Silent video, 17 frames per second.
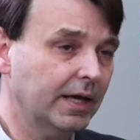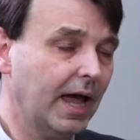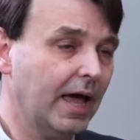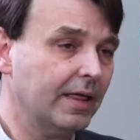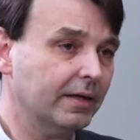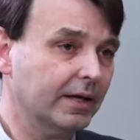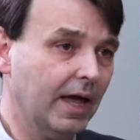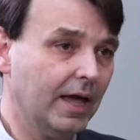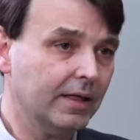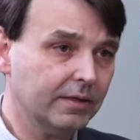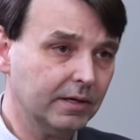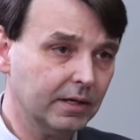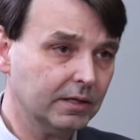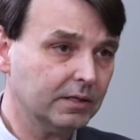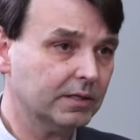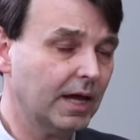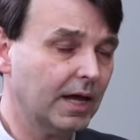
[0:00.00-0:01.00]
Catholic
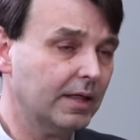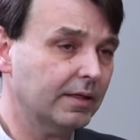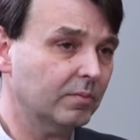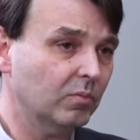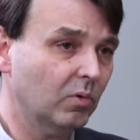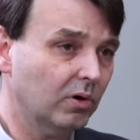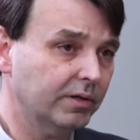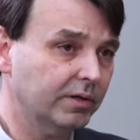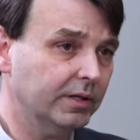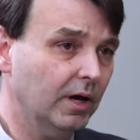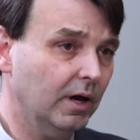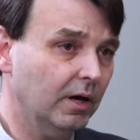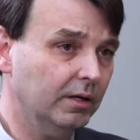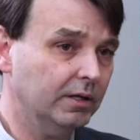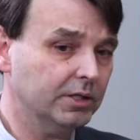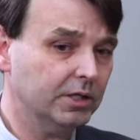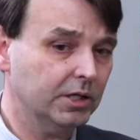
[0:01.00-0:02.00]
ethics, Catholic moral
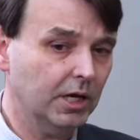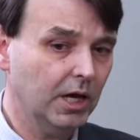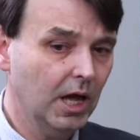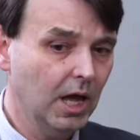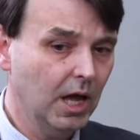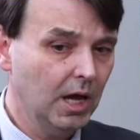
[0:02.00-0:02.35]
theology,